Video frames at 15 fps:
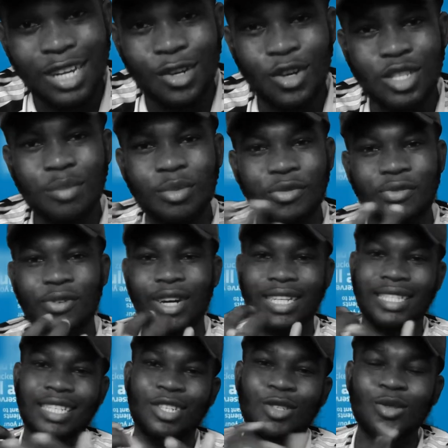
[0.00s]
Don't be afraid;
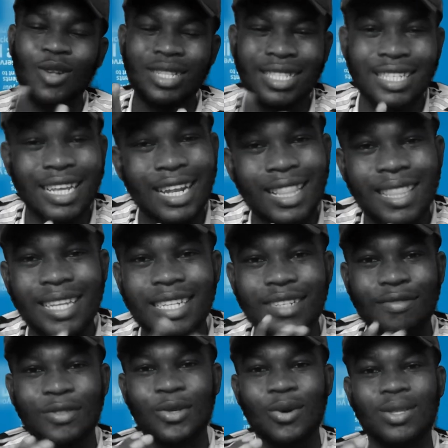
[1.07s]
it's not anything
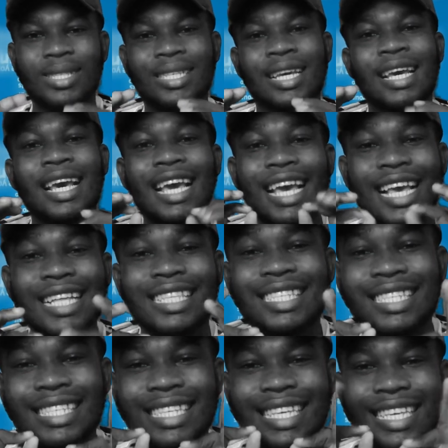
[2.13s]
difficult.
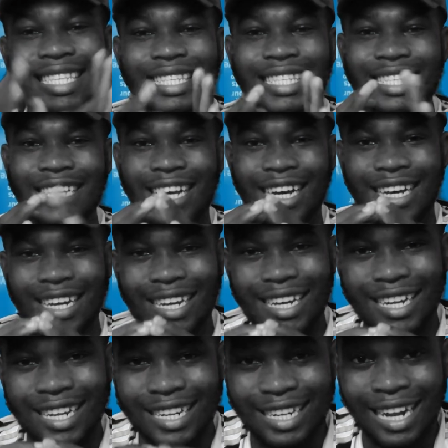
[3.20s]
It's easier
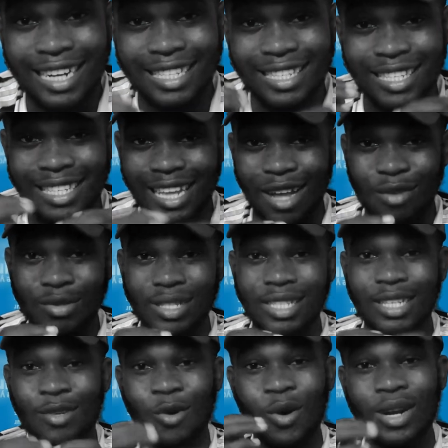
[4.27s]
than it
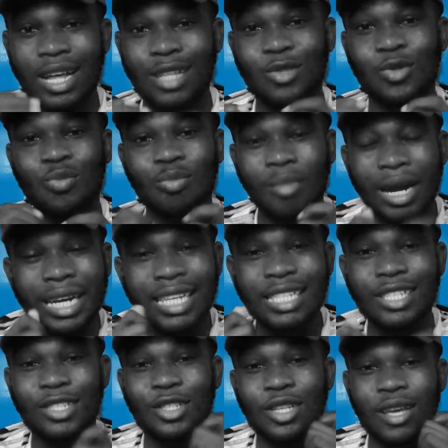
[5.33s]
sounds in order to
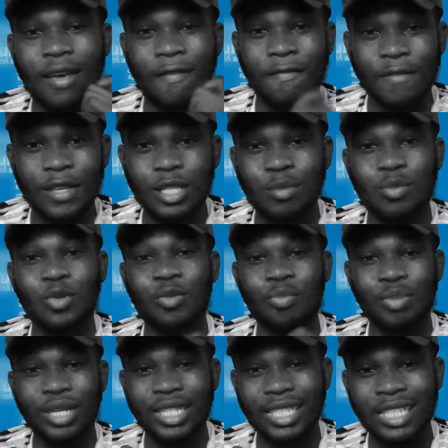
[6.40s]
manage a Facebook
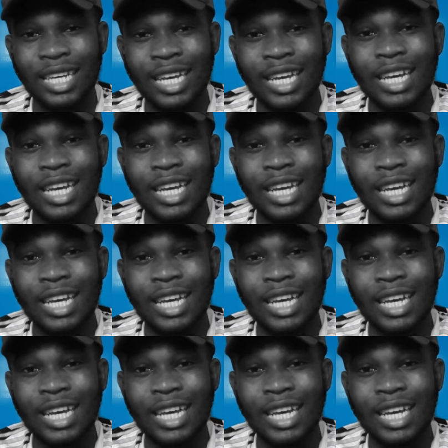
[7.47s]
page.